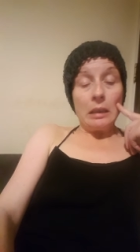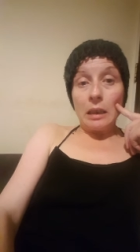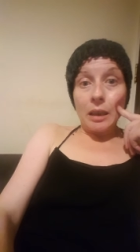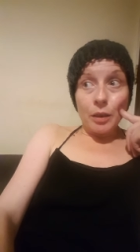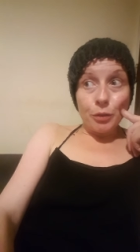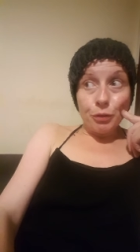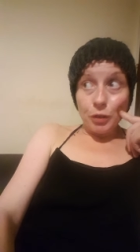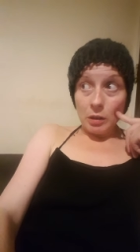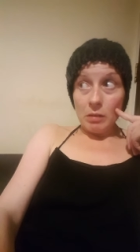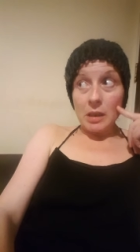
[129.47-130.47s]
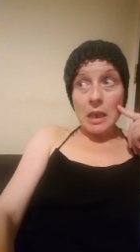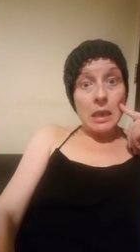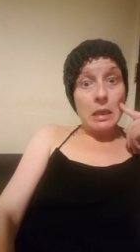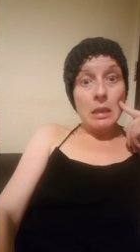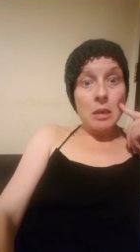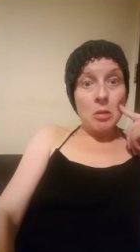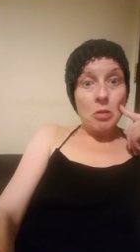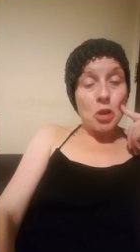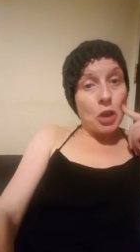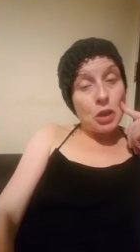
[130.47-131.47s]
have these
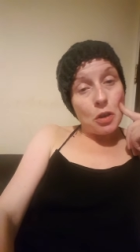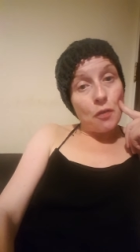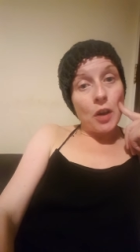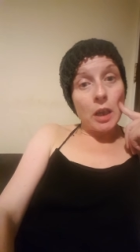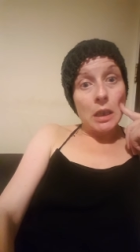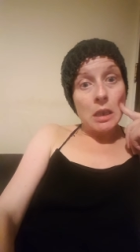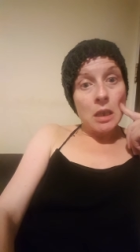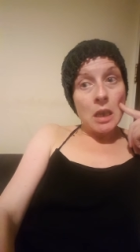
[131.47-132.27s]
justified.